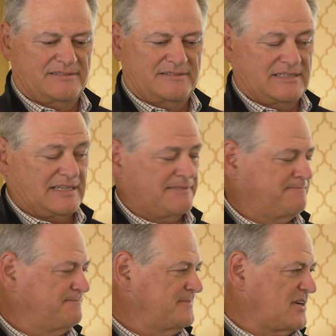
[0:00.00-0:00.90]
I
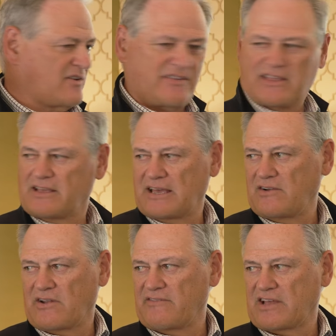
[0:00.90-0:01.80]
don't
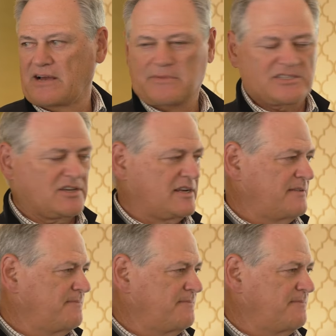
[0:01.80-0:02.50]
have any comments on it.